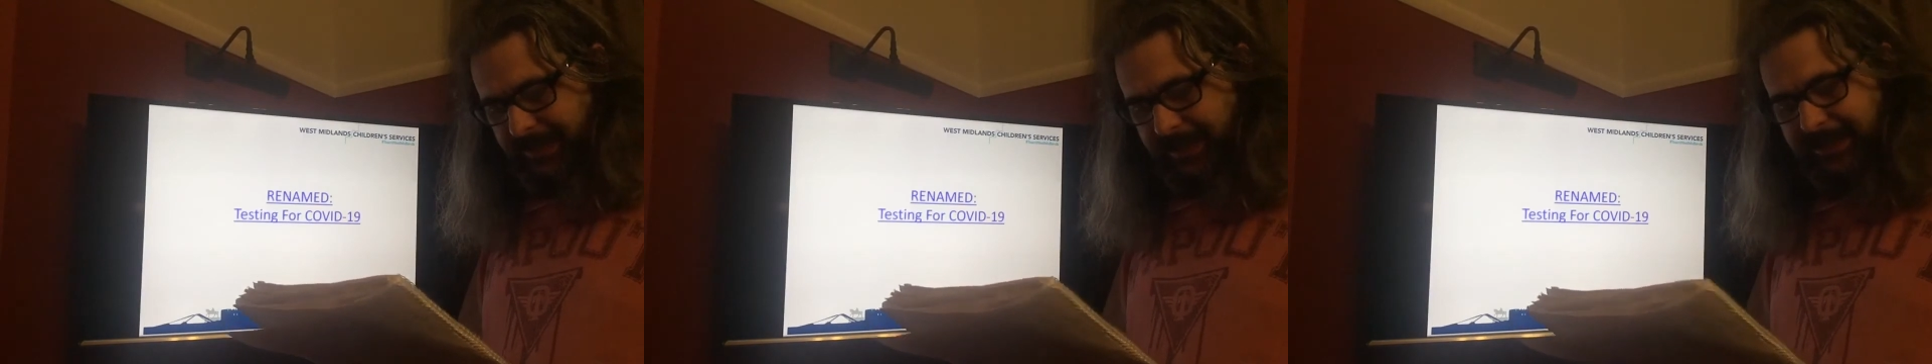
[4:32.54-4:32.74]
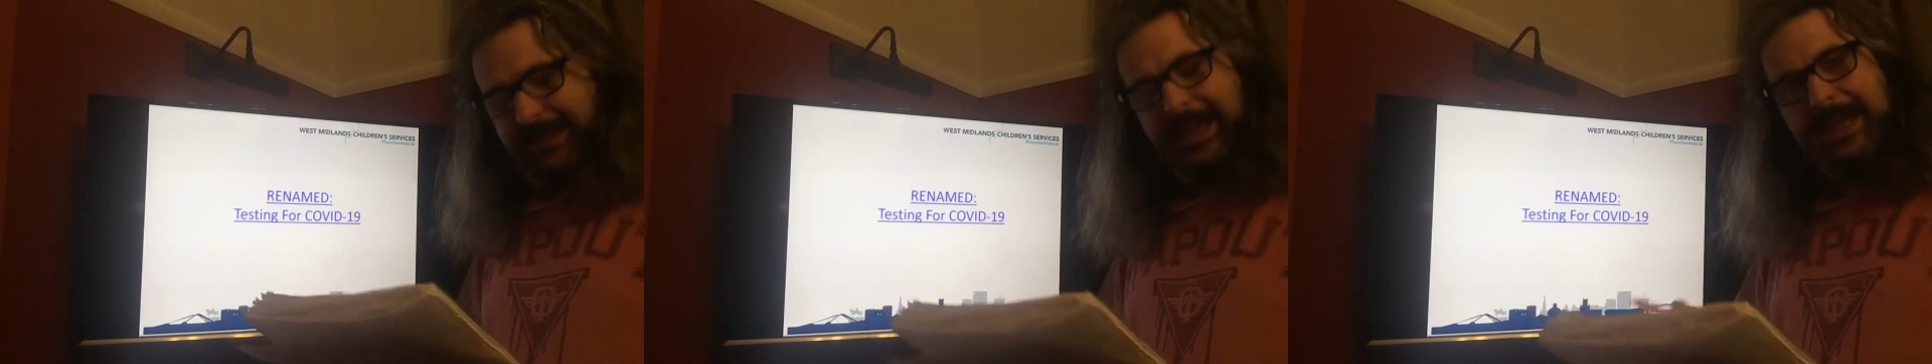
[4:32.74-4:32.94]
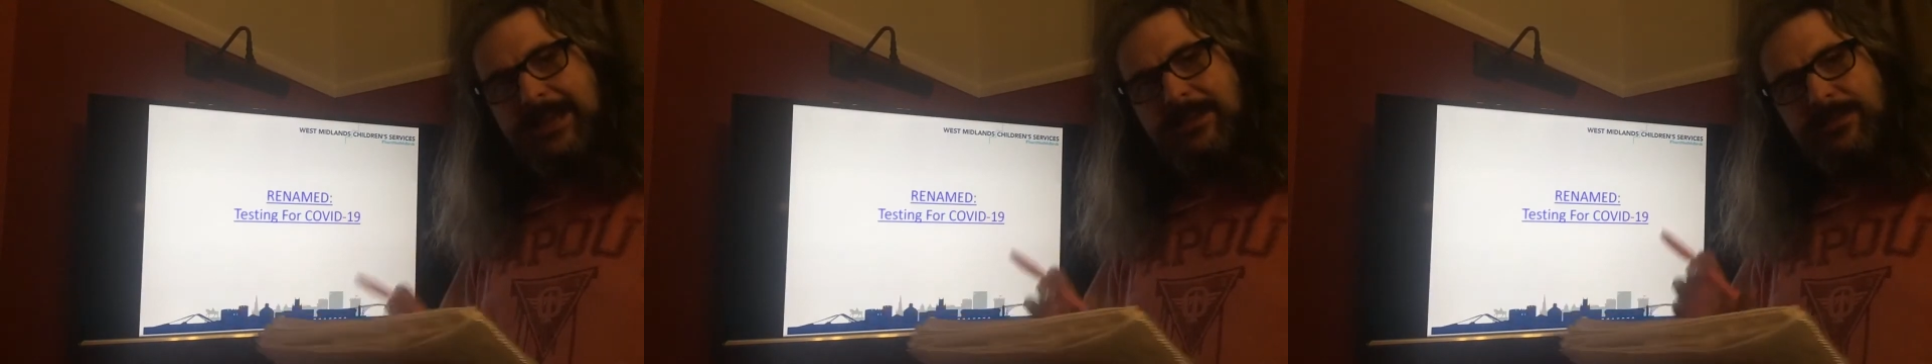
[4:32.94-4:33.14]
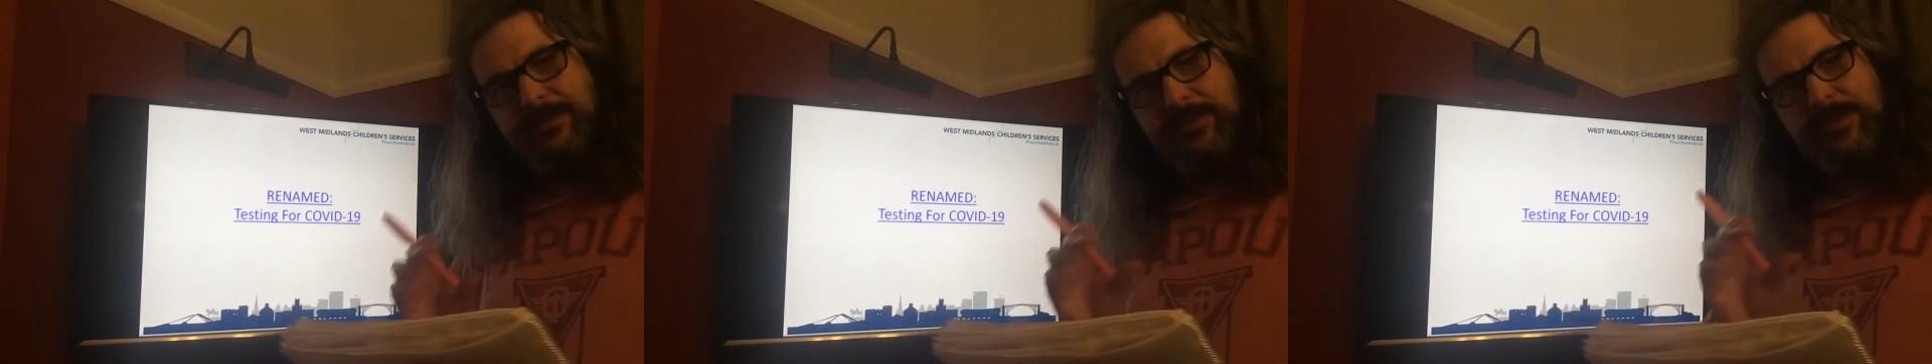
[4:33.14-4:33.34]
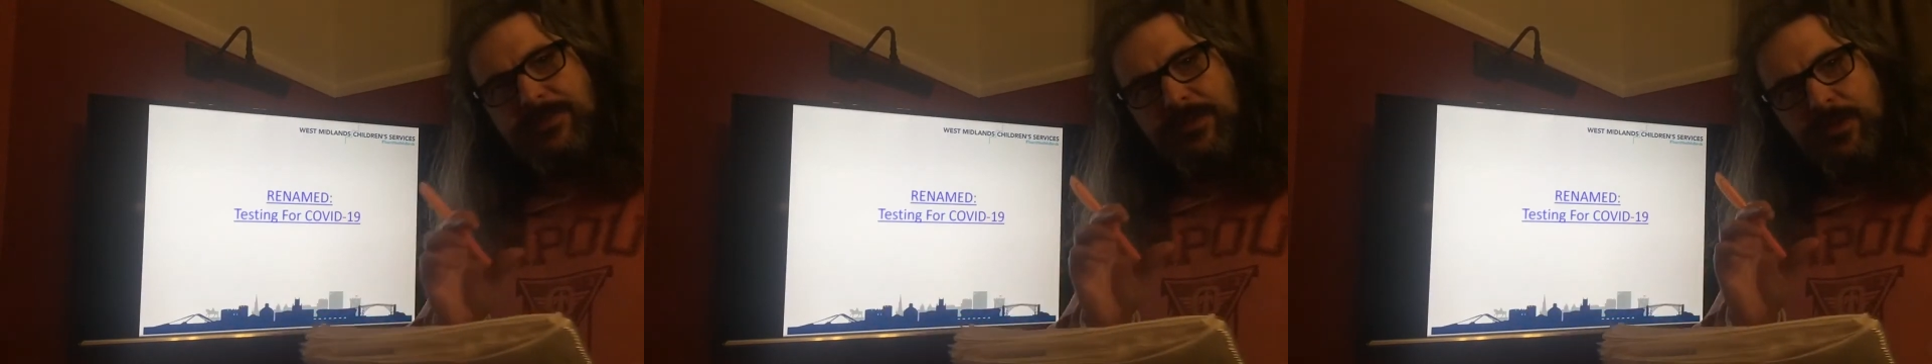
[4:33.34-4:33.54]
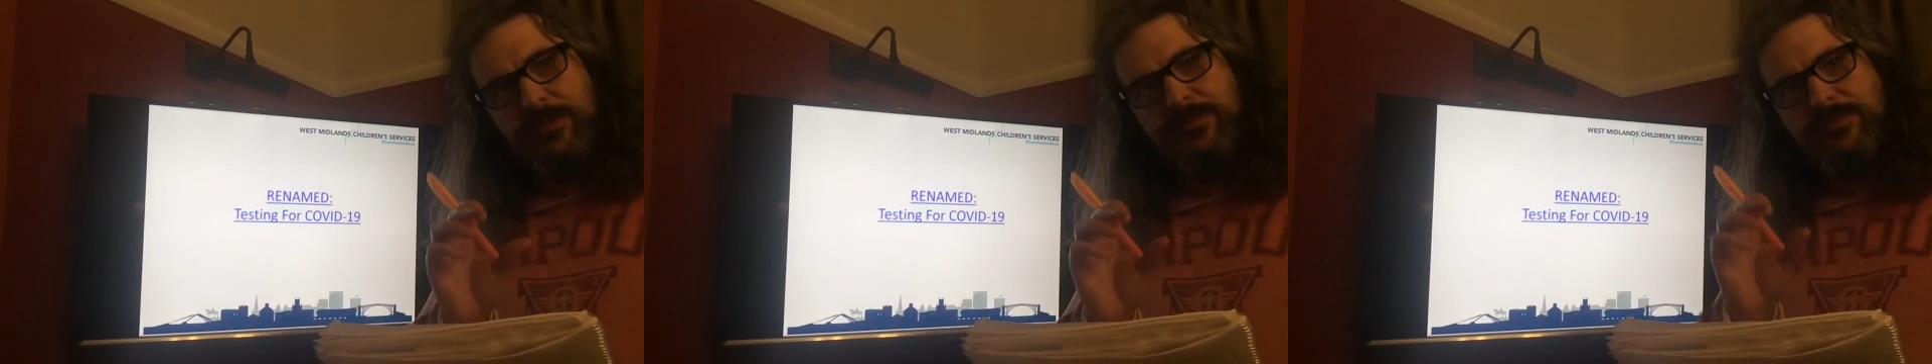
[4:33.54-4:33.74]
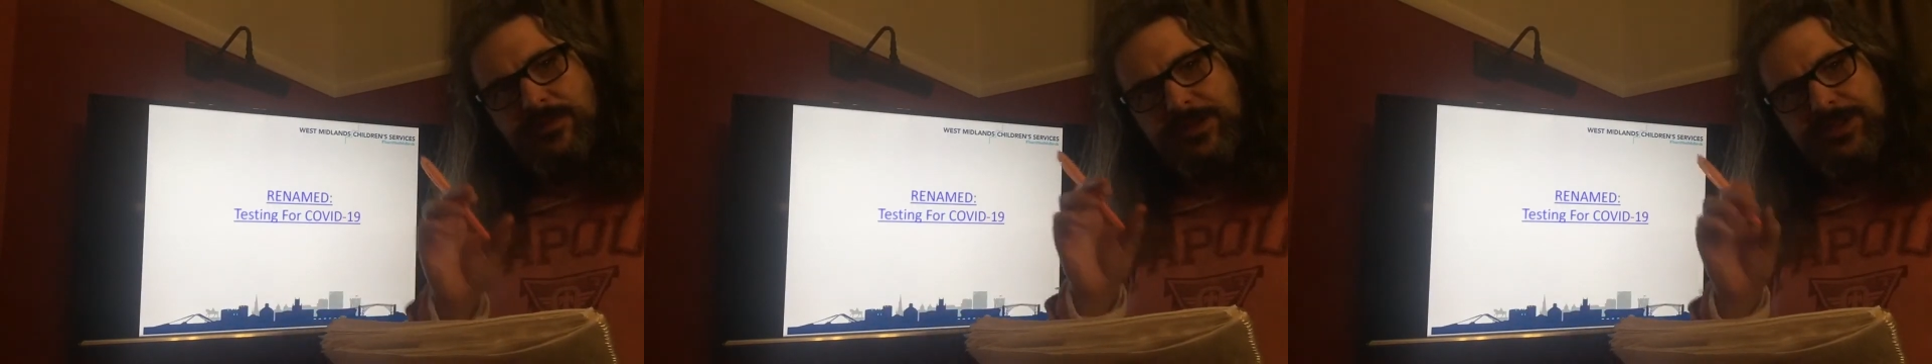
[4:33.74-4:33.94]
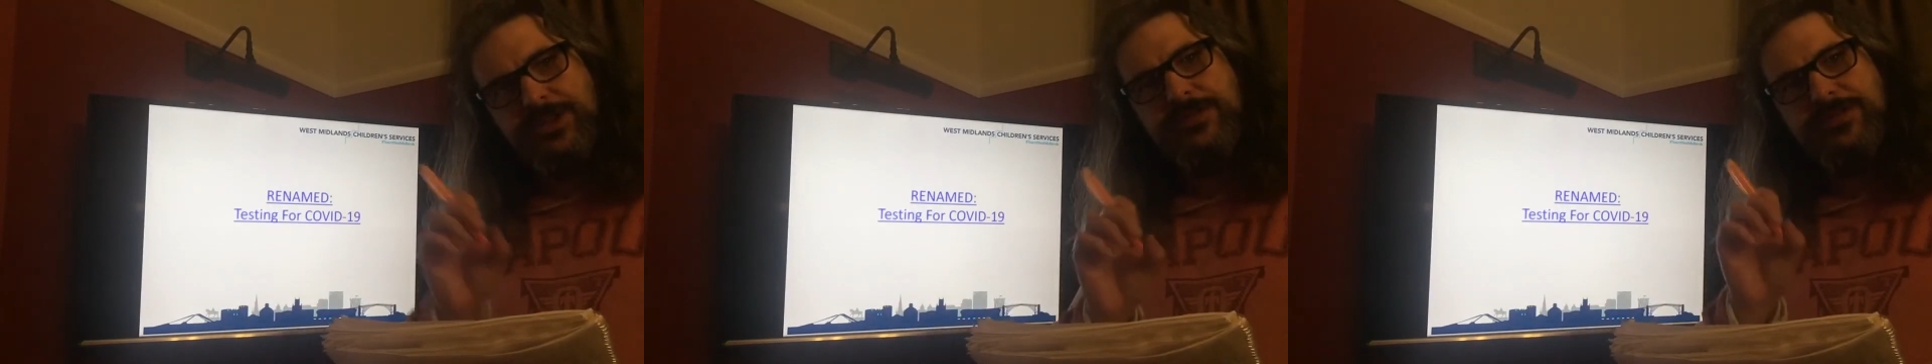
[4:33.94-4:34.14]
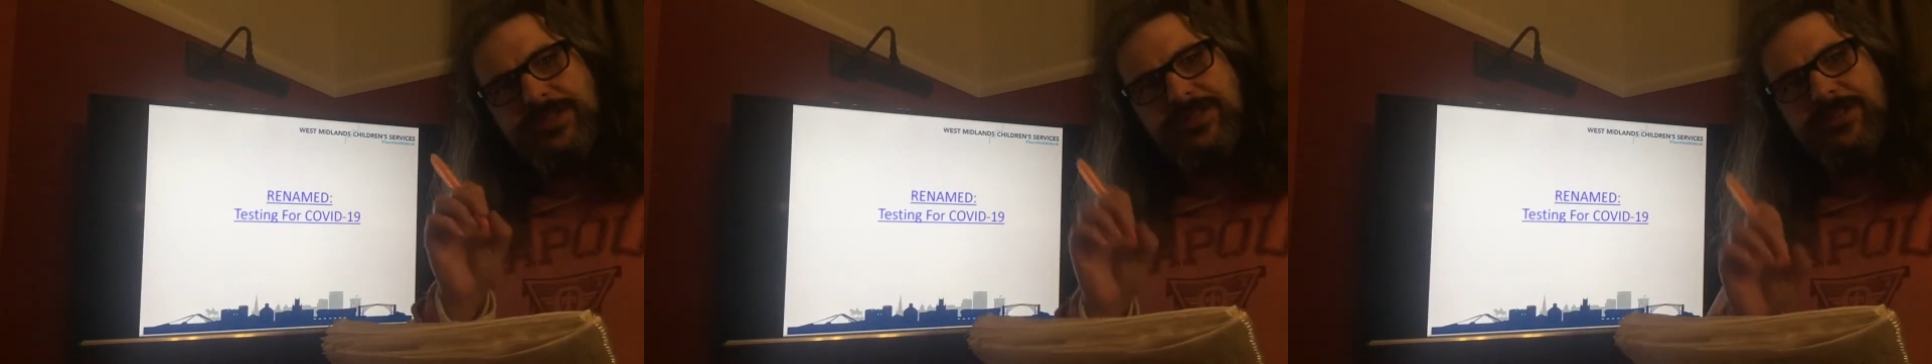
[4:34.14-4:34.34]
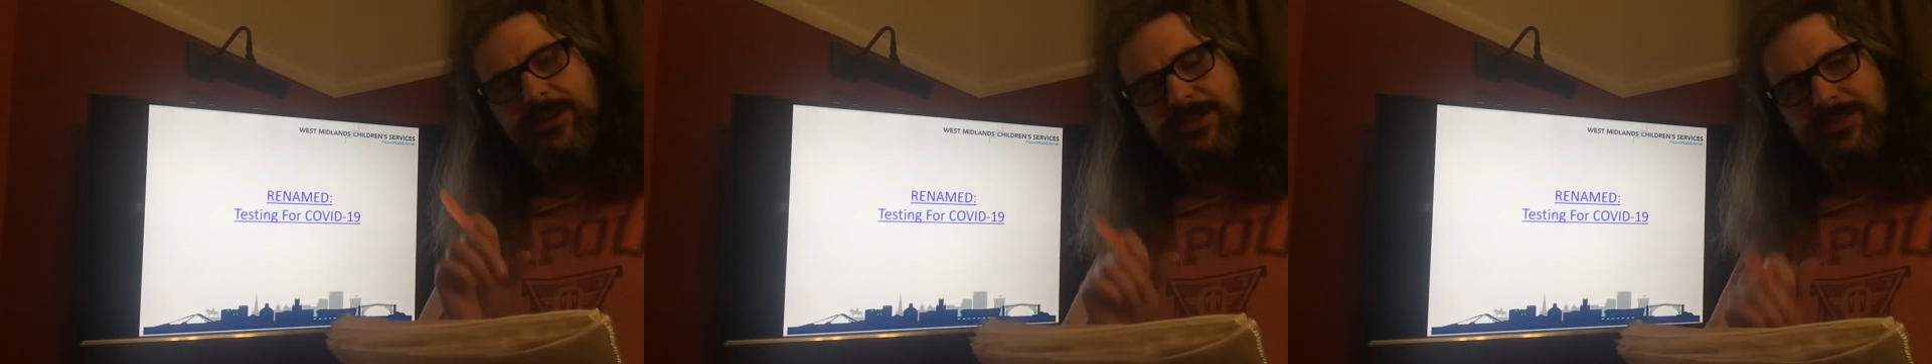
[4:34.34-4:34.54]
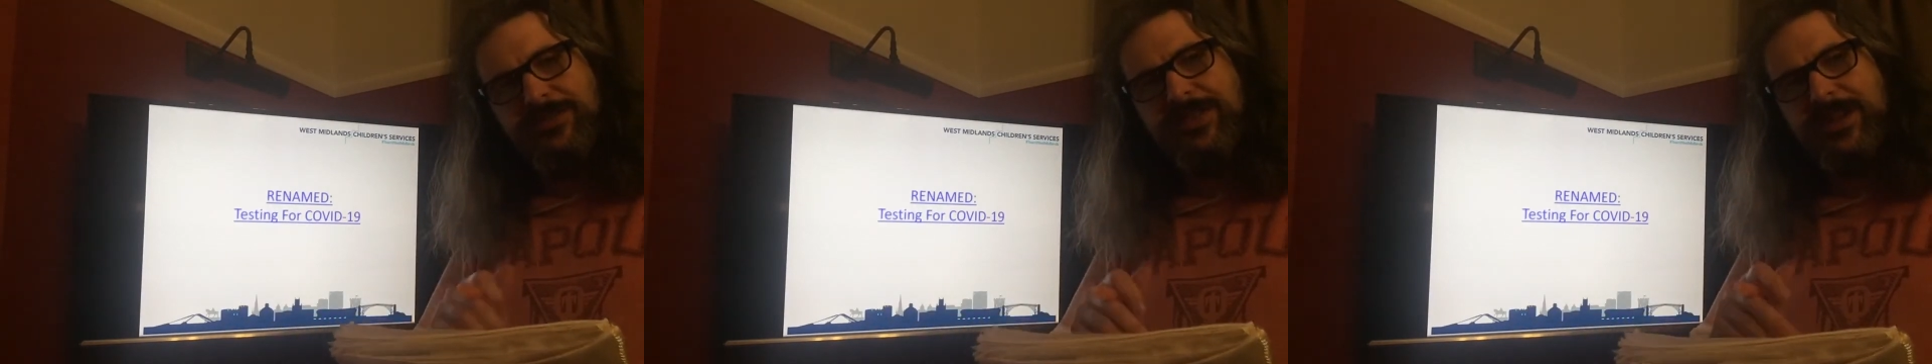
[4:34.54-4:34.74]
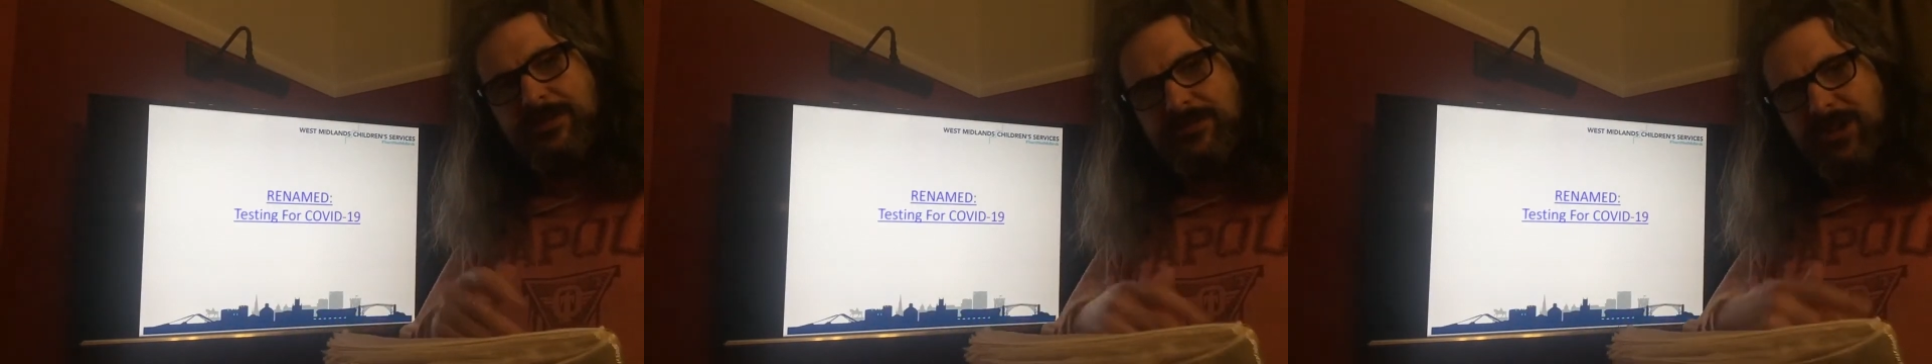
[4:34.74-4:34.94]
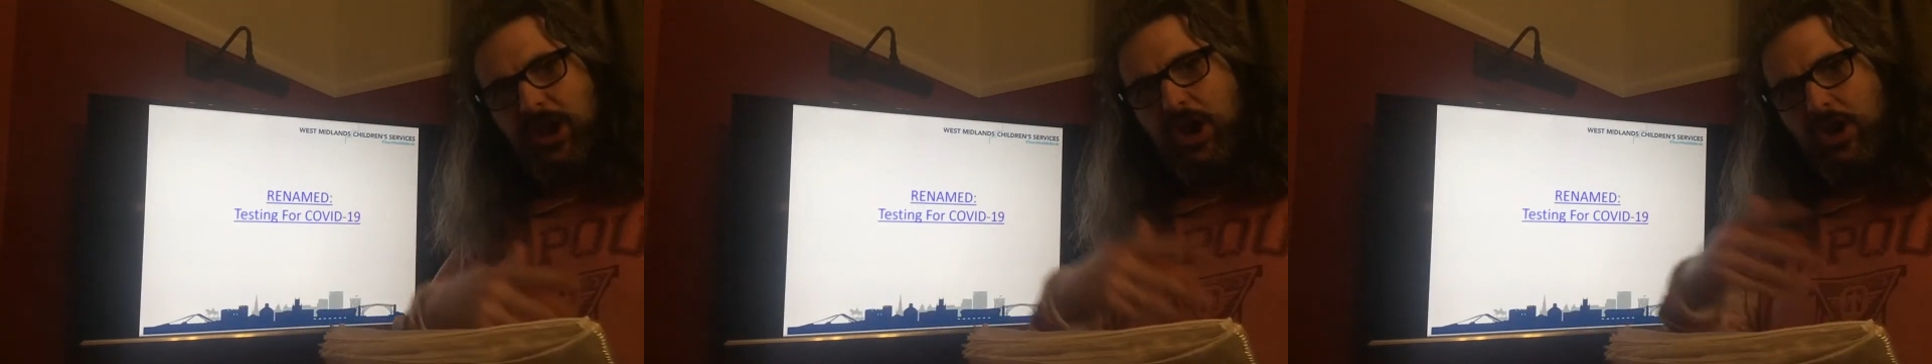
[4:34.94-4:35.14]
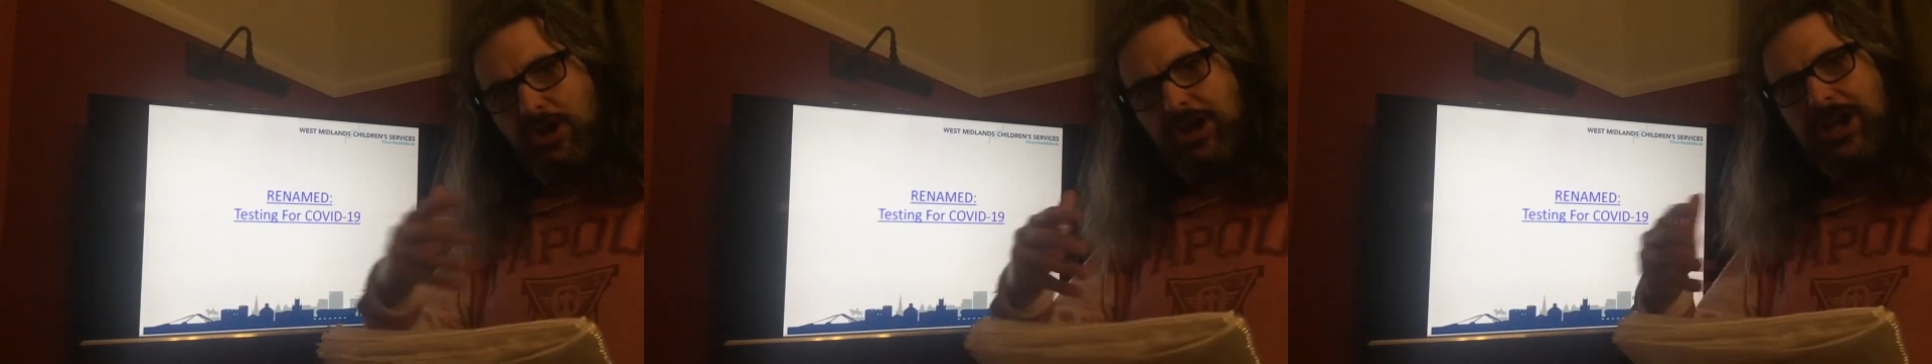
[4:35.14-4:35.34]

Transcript: Again, we've reduced the size of those long